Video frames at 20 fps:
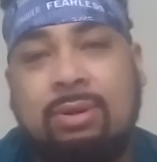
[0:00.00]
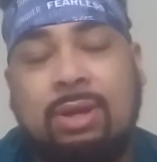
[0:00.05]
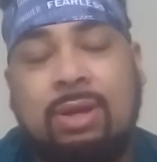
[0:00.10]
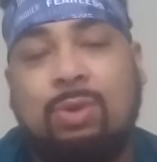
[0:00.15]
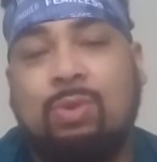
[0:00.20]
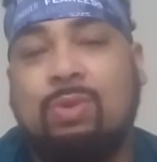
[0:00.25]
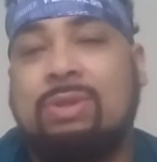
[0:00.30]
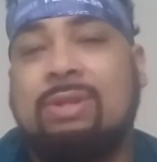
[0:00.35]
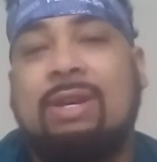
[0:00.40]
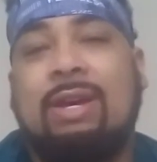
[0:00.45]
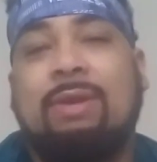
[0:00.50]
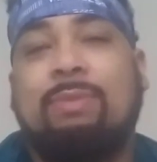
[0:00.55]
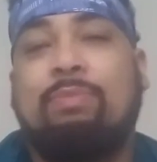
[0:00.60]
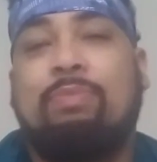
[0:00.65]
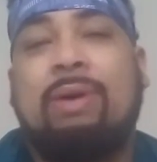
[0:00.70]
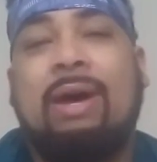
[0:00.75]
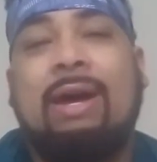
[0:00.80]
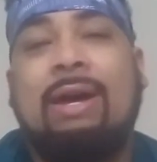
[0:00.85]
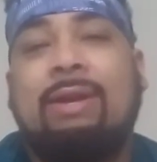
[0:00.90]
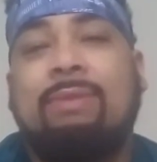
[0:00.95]
he was
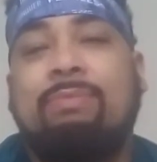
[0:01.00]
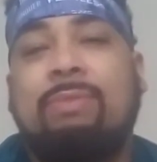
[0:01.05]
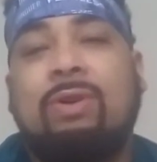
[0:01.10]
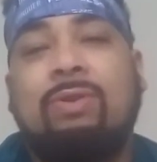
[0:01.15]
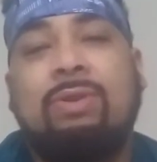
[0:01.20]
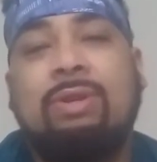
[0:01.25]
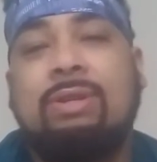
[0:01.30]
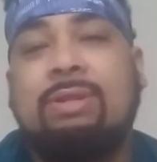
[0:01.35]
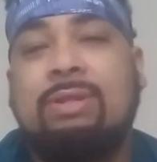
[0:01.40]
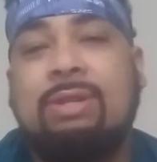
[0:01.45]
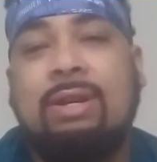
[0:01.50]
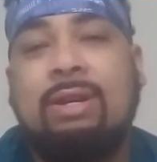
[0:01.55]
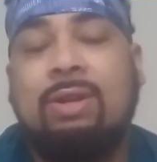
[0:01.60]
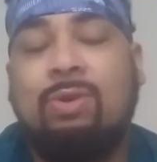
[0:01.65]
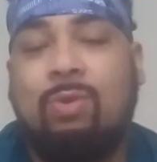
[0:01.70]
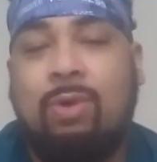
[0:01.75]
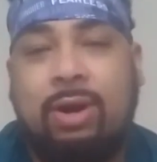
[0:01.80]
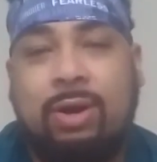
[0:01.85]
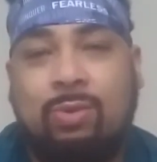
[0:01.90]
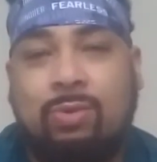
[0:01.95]
getting paid millions
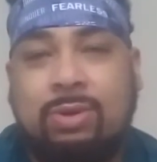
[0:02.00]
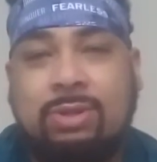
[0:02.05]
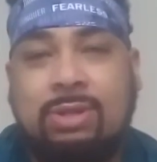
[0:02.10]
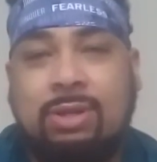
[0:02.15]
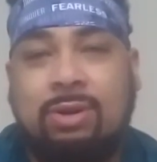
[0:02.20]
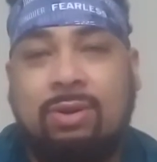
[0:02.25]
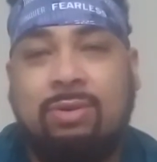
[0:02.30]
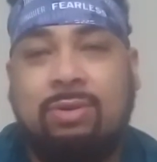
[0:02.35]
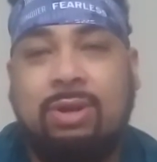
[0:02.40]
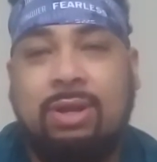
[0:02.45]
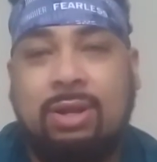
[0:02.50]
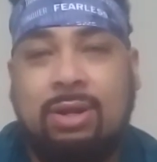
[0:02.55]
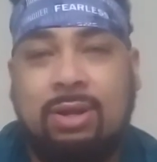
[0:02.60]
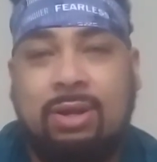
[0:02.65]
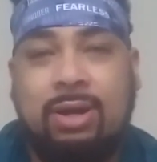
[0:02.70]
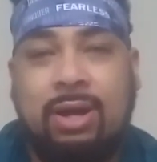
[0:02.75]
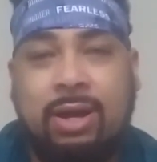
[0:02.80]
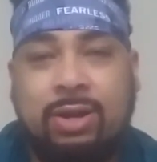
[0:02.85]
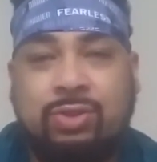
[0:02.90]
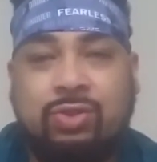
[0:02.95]
anyway. What's he gonna get,
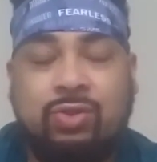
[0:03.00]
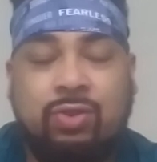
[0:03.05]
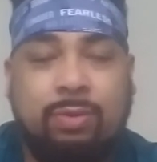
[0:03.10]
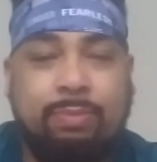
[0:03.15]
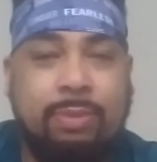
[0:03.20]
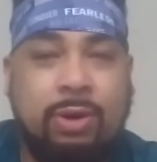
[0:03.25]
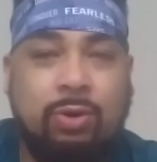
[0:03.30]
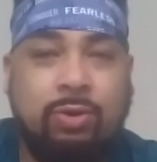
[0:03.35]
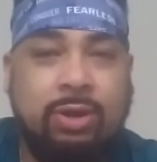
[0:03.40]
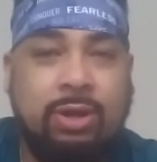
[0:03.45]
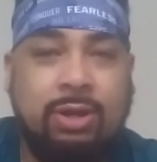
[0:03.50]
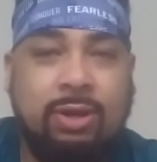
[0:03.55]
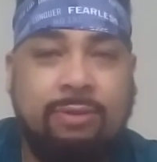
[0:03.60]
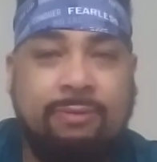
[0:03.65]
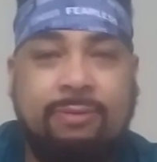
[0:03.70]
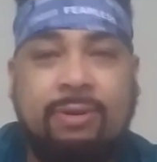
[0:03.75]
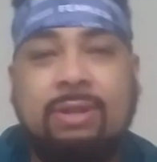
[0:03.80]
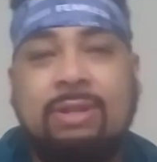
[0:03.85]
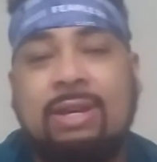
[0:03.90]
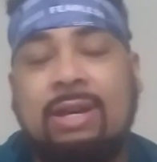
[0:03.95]
an extra million
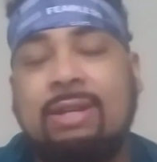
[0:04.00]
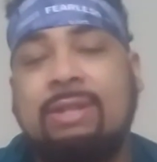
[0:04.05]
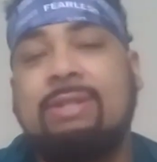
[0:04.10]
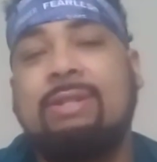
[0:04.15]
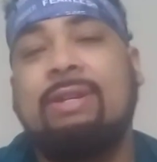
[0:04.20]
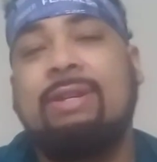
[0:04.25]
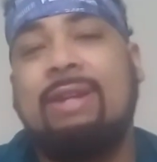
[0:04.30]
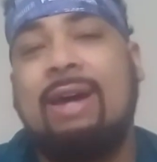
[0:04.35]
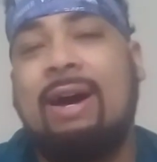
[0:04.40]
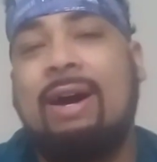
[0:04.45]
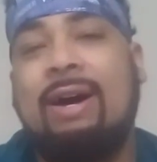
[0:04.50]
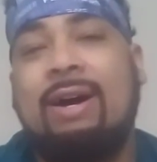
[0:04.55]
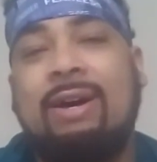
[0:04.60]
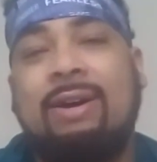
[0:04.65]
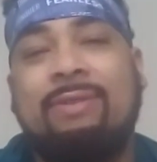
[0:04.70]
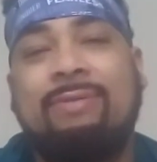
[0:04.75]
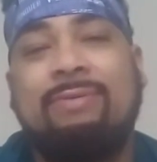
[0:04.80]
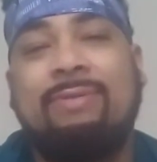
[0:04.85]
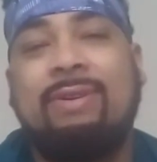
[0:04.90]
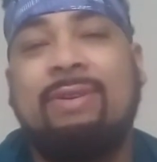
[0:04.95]
if he takes a
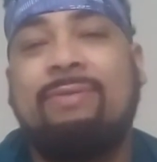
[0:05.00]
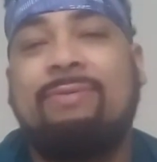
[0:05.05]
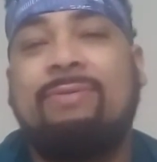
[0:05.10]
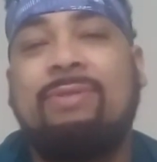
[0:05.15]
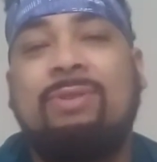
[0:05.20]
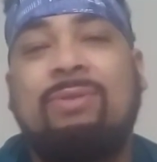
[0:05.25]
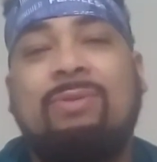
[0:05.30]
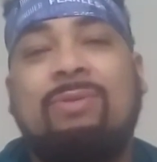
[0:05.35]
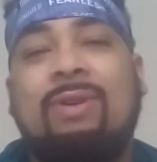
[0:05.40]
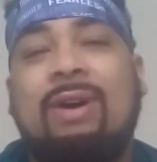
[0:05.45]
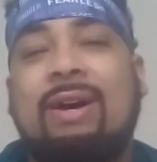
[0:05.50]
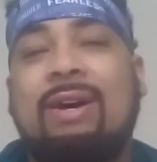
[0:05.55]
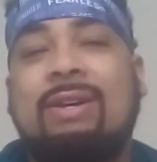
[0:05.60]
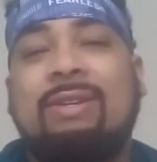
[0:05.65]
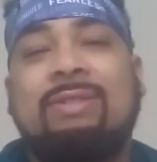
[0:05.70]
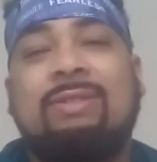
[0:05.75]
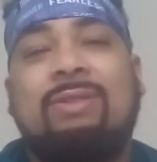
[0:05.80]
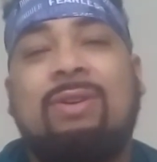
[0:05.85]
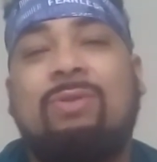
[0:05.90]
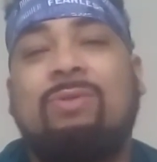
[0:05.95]
dive? If you
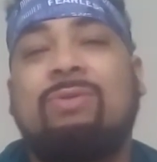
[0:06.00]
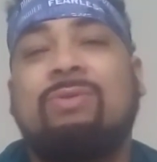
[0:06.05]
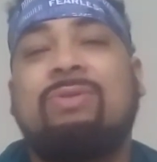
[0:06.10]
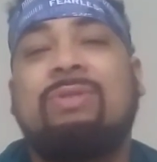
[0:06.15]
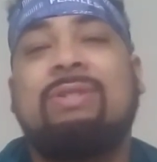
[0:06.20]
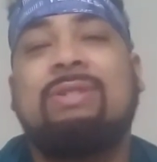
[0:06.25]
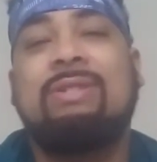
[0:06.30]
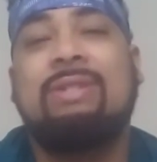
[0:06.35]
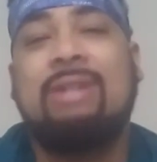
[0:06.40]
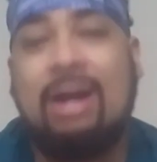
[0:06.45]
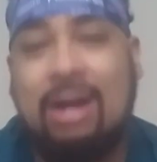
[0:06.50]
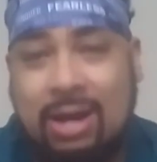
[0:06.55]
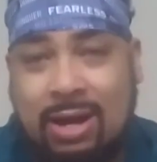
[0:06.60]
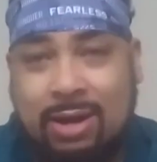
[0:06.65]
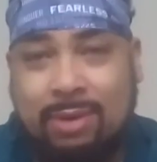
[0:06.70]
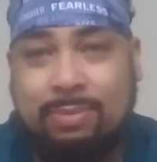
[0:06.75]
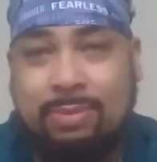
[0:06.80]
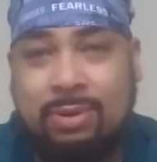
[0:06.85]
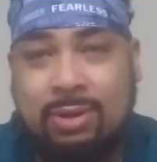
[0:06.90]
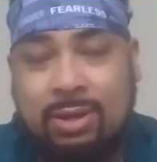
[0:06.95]
guys don't
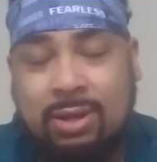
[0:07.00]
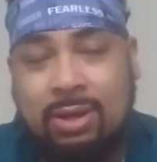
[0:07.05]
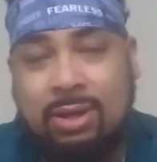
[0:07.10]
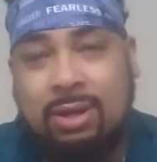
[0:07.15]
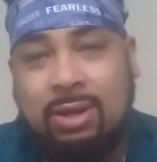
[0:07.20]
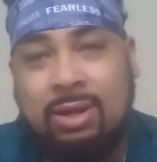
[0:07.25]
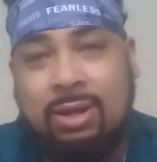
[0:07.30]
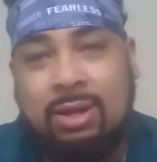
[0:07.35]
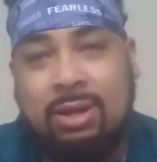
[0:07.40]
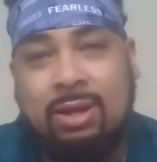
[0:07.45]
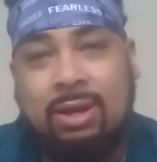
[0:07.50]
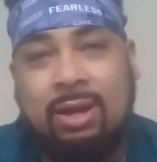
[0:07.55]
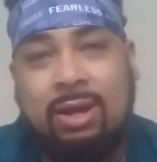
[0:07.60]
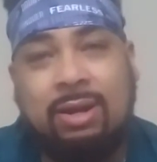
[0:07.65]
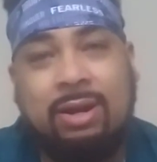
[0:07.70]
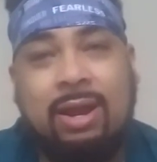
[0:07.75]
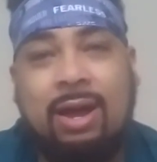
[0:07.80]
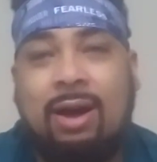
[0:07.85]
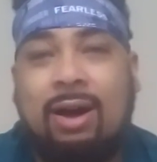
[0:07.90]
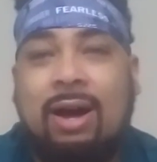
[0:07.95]
stop.
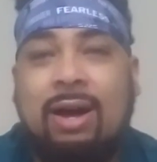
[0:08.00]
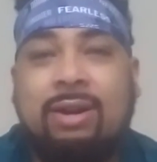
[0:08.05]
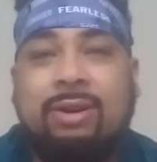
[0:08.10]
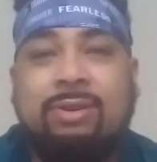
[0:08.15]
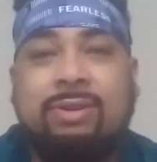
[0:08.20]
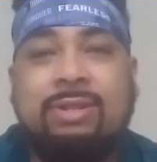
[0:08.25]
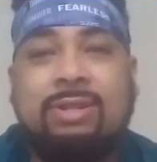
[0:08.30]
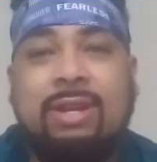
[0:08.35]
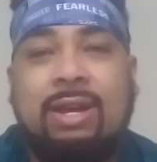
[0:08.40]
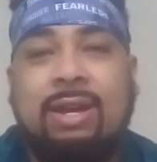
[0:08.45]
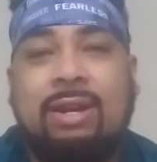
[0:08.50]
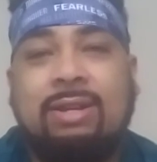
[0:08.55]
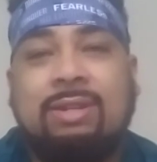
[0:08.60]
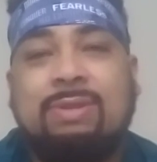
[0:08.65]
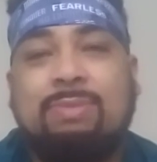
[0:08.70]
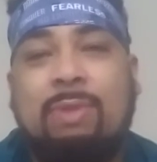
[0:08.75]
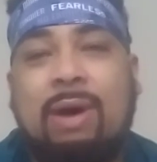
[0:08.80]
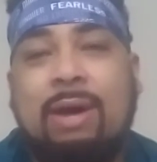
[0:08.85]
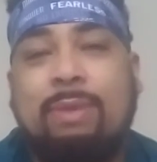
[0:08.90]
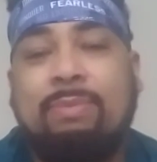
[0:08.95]
Now, I understand
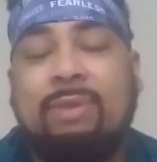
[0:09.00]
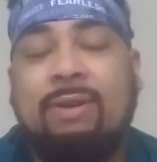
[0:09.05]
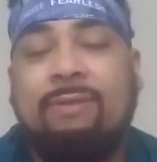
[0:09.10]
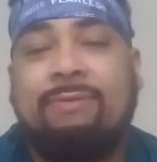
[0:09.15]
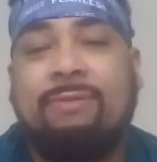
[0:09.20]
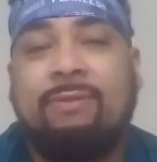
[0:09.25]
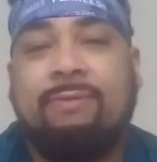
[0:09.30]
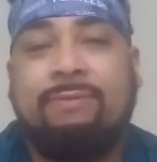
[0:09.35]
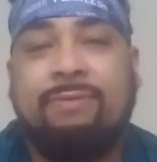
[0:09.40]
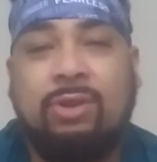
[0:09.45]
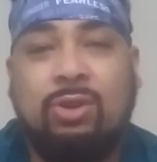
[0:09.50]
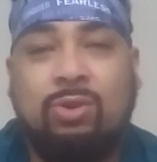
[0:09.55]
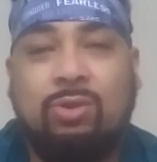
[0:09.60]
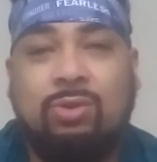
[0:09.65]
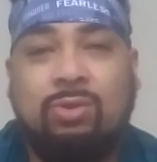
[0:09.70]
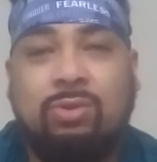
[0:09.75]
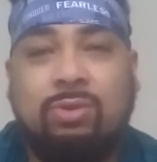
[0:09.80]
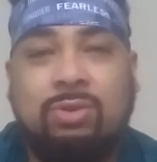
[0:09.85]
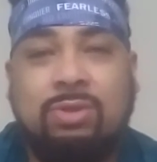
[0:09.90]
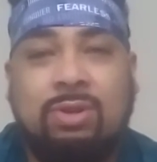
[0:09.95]
this might be for
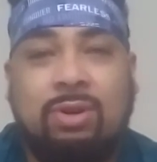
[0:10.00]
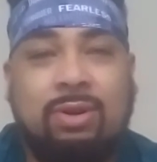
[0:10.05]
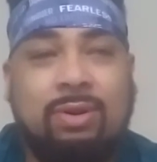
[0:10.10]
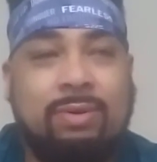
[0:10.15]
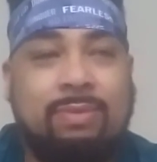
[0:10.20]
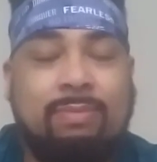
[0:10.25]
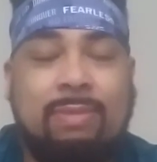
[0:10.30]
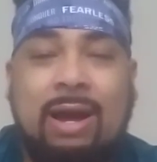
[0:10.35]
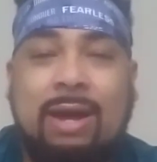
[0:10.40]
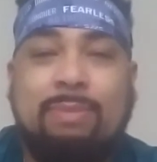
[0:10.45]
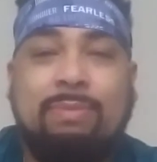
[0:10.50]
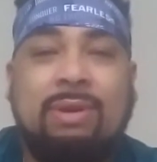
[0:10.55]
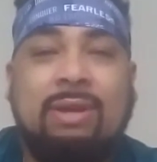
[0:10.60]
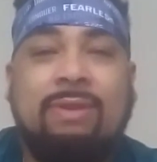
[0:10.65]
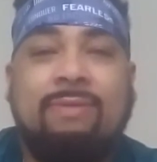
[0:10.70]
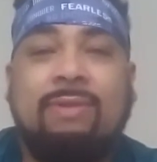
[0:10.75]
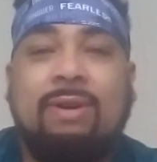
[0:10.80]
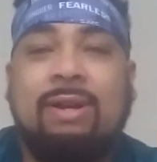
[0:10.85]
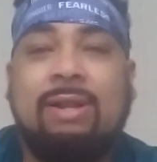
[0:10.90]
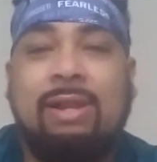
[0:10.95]
views or might be
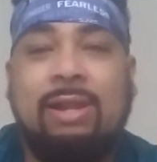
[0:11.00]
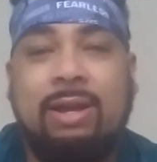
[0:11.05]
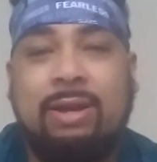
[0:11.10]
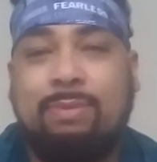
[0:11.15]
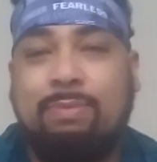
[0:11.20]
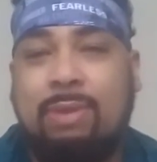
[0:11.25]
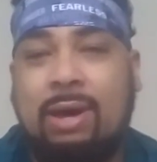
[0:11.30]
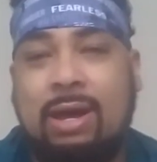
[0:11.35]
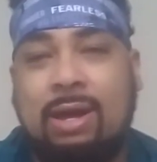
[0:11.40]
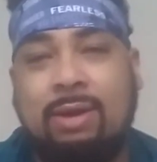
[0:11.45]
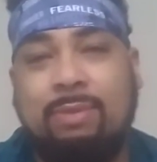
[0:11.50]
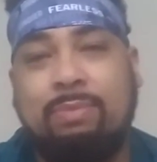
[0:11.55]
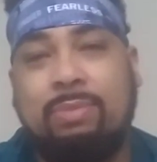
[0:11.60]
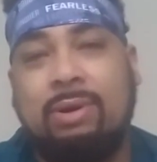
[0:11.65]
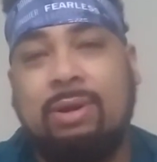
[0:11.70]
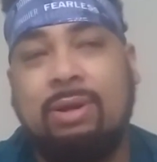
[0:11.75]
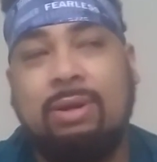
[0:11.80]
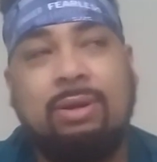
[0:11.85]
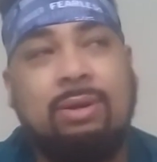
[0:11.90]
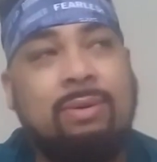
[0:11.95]
even clickbait,
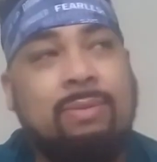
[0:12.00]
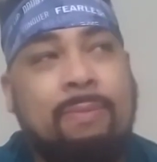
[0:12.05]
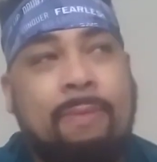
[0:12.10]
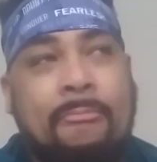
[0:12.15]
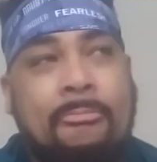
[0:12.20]
but